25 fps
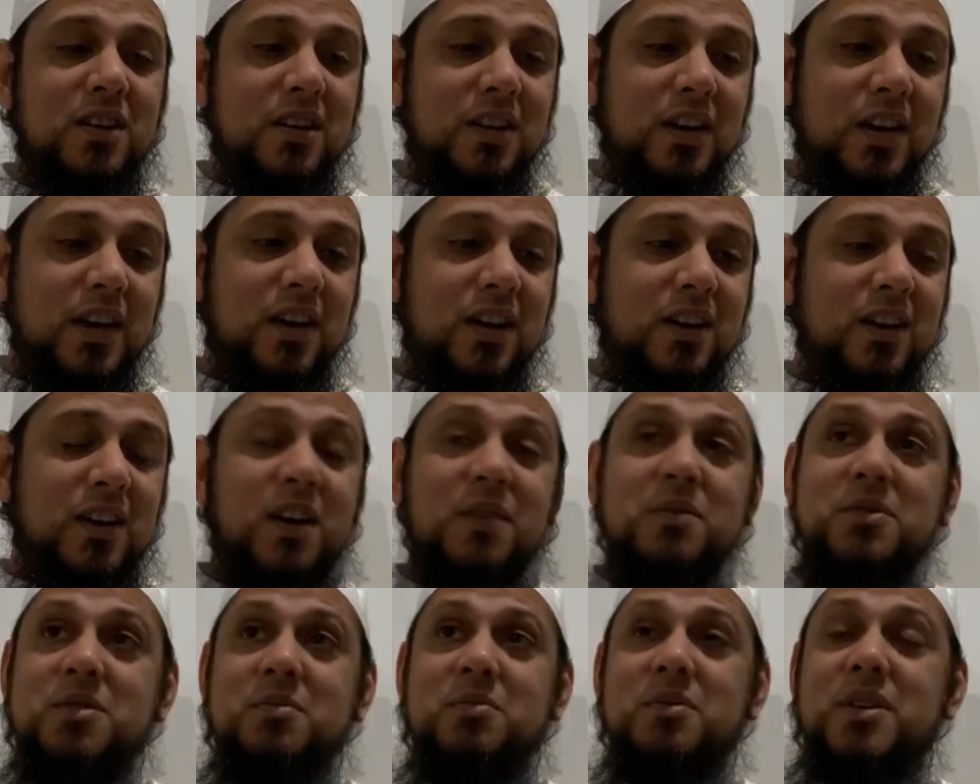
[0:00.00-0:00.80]
And
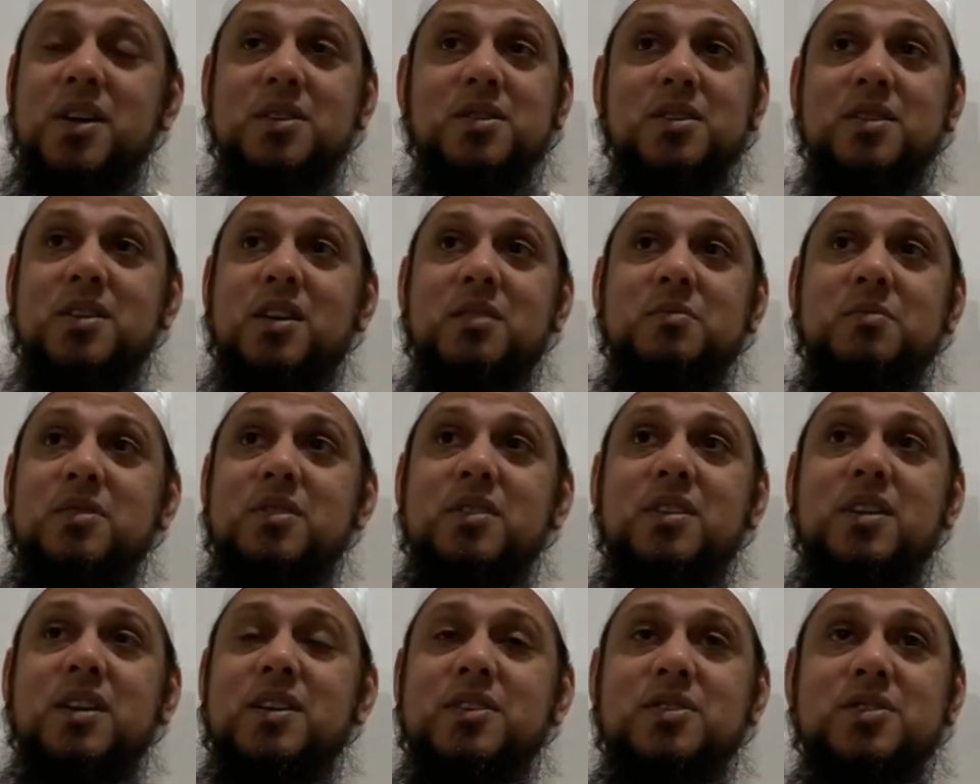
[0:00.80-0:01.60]
Hafiz ibn Hajar
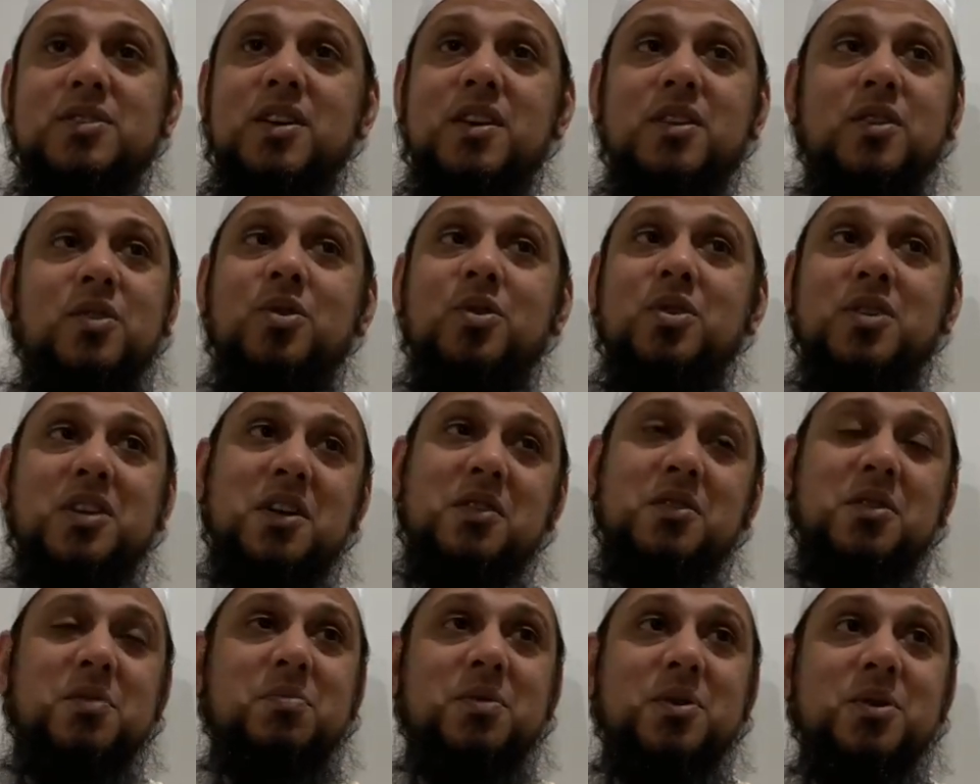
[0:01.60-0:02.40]
rahimahullah is not an
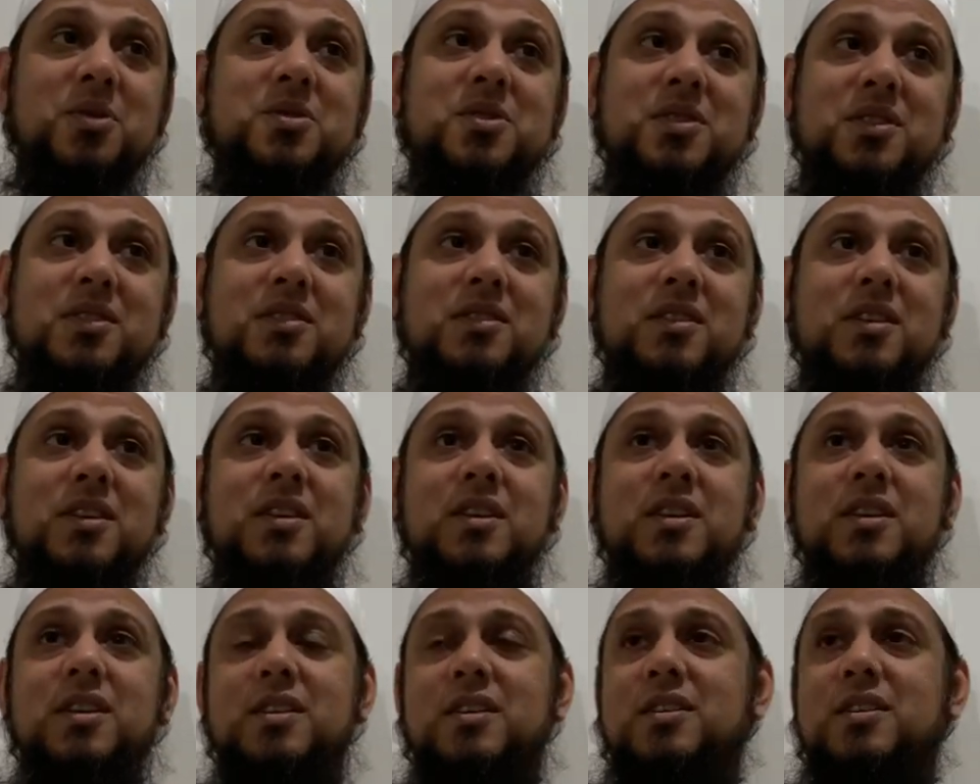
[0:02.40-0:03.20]
ordinary person,
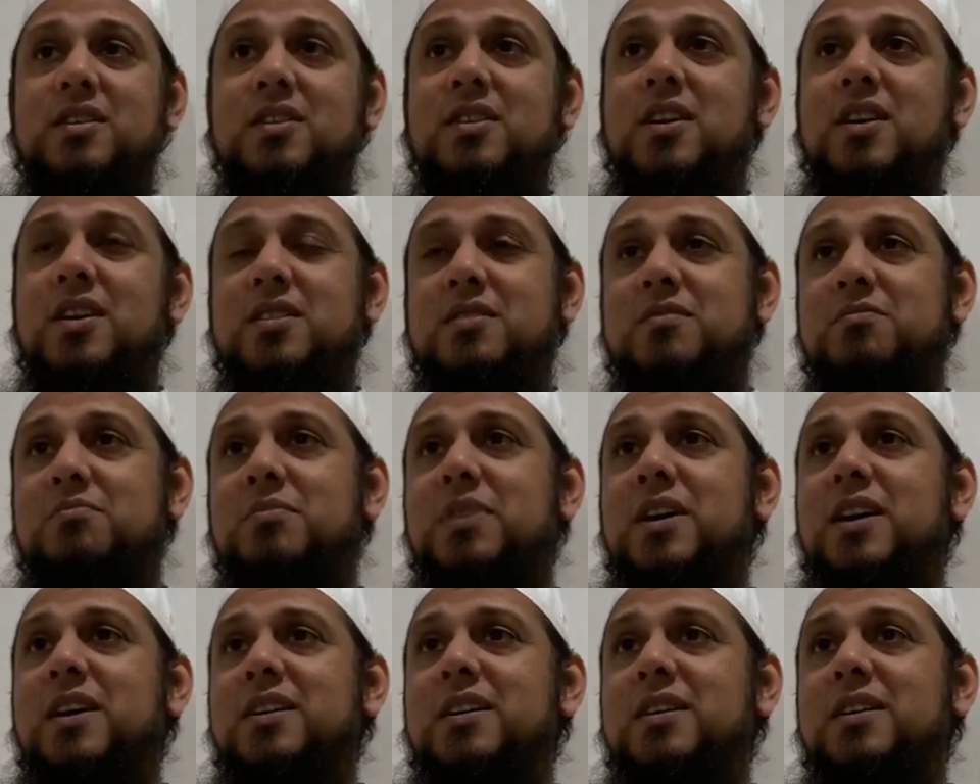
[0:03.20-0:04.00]
not
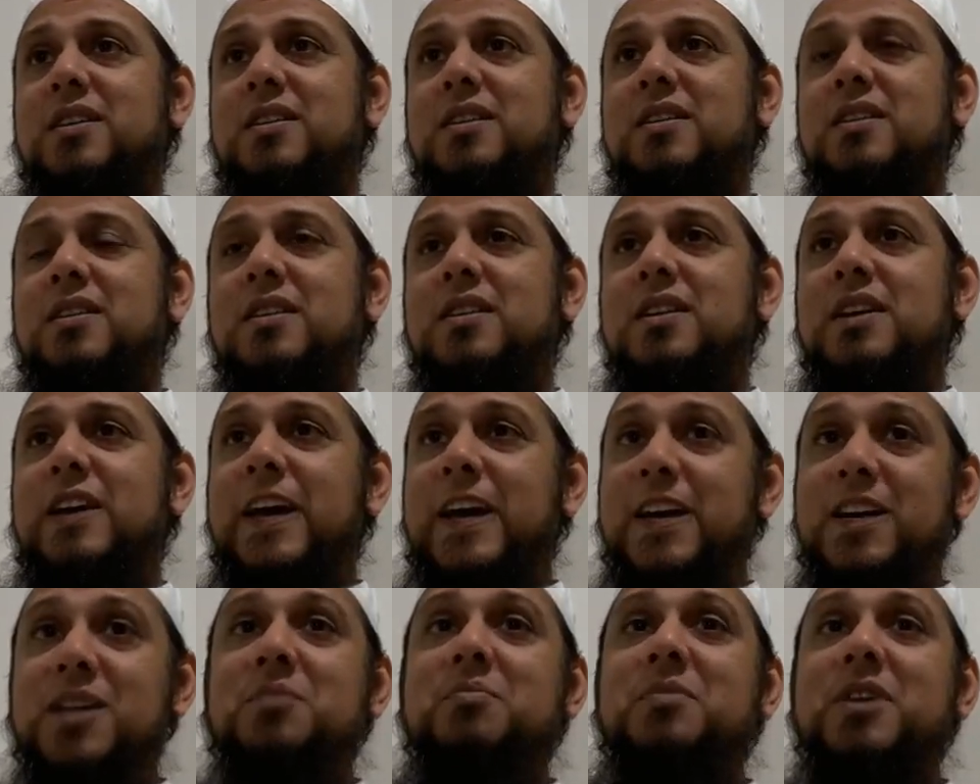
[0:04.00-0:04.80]
by
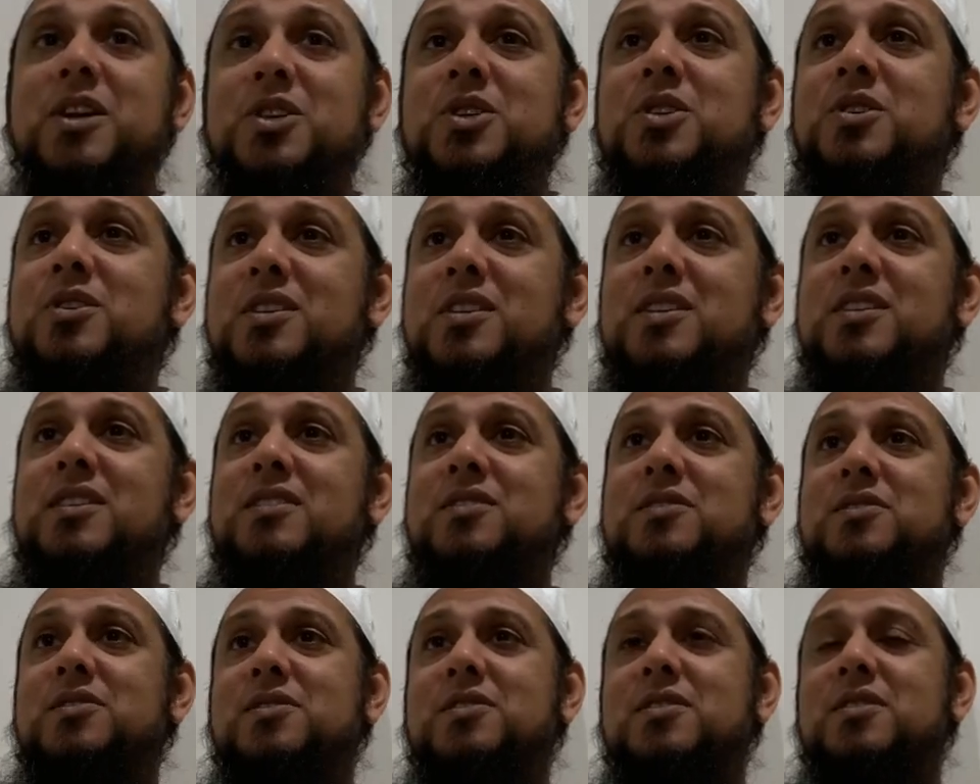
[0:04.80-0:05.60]
any measure. He
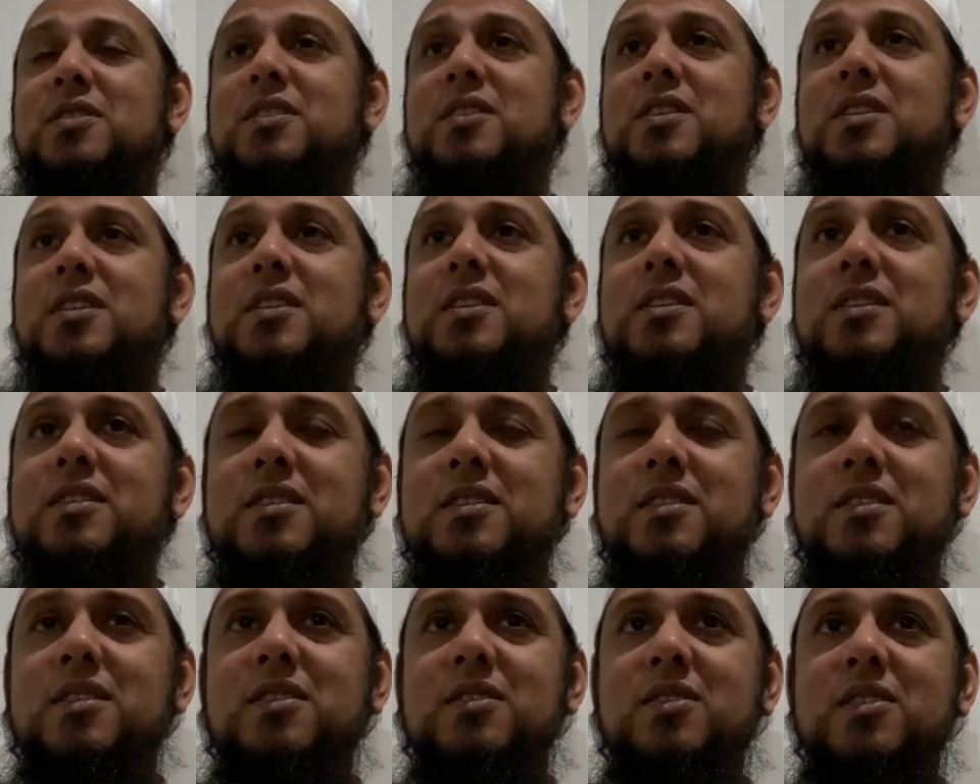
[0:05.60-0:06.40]
is,
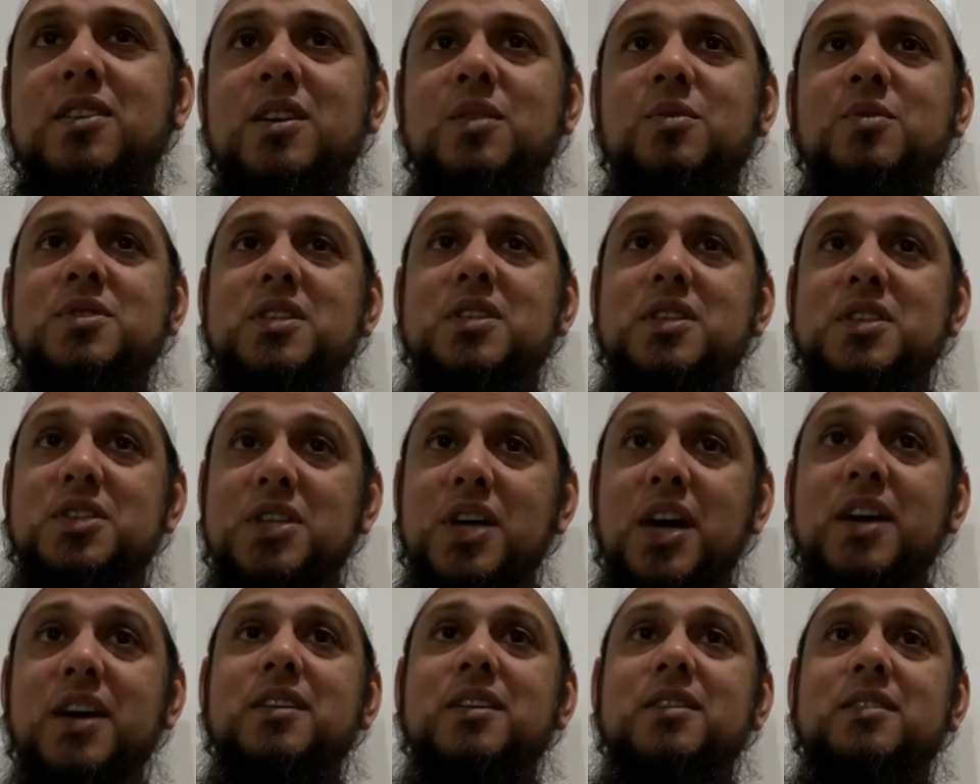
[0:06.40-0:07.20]
he was a
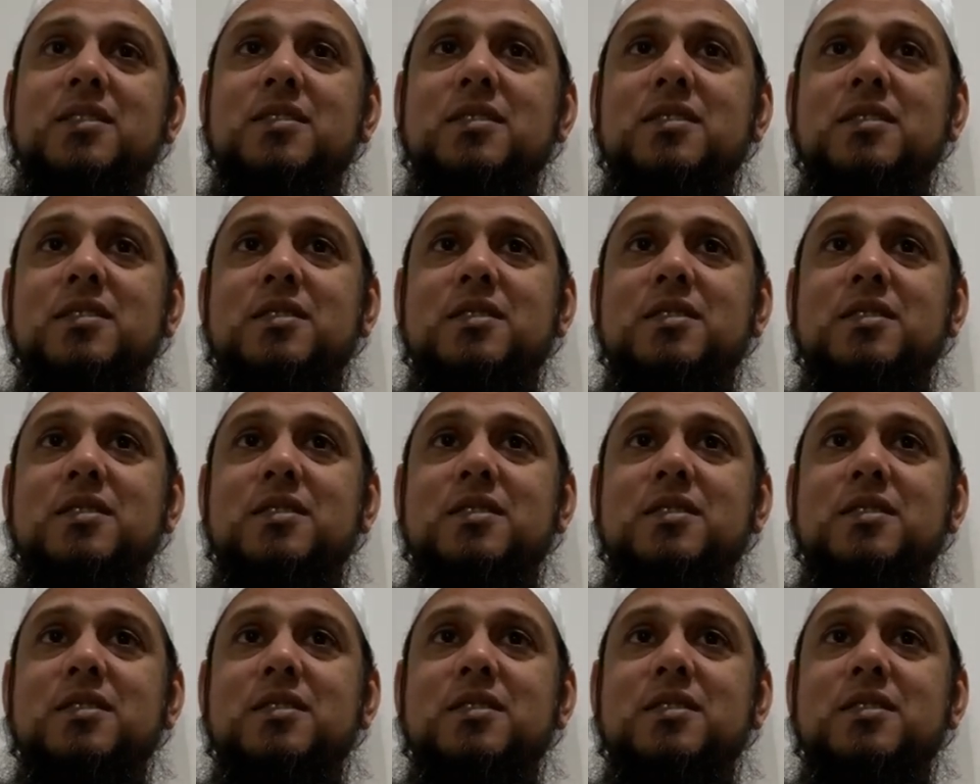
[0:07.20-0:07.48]
giant